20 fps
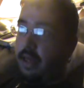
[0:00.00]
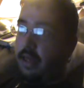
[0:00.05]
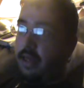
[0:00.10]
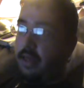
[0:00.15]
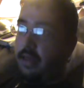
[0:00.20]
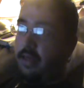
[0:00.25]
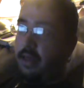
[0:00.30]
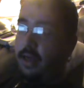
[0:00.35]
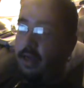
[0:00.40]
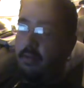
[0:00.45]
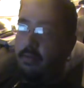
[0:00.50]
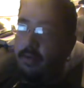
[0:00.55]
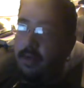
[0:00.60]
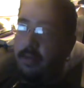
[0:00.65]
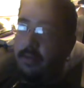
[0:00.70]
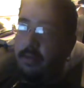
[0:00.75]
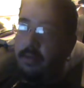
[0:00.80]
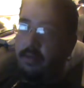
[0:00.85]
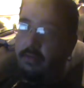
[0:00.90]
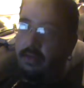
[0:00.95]
I not
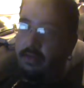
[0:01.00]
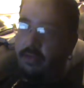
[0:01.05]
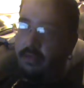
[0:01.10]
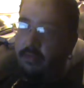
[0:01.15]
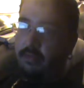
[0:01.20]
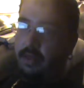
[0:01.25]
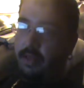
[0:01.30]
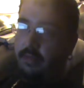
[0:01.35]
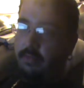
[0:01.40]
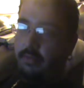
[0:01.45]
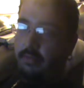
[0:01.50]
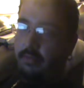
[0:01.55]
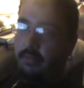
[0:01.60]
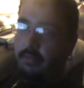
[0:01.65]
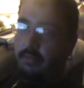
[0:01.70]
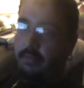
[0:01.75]
read the Christian Bible,